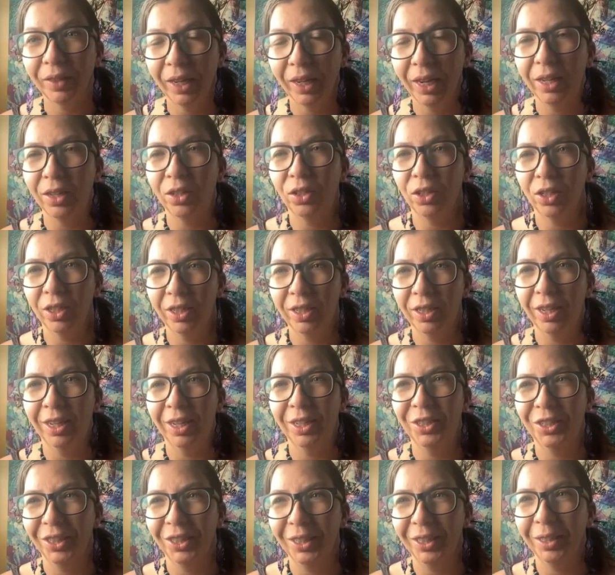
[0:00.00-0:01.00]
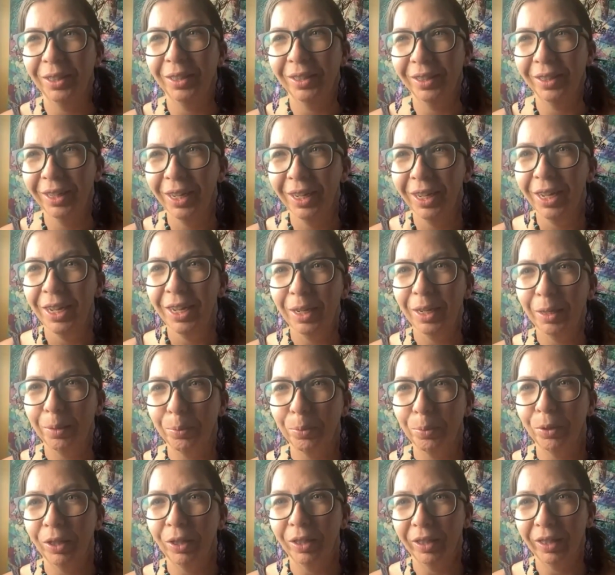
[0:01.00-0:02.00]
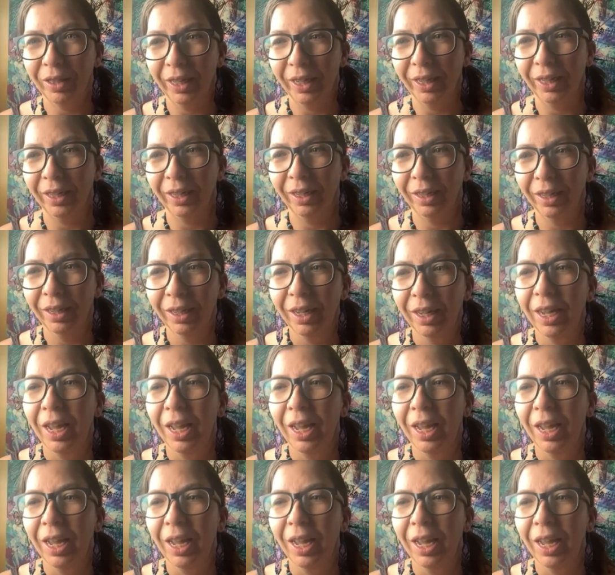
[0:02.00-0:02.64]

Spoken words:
It's just such an important thing.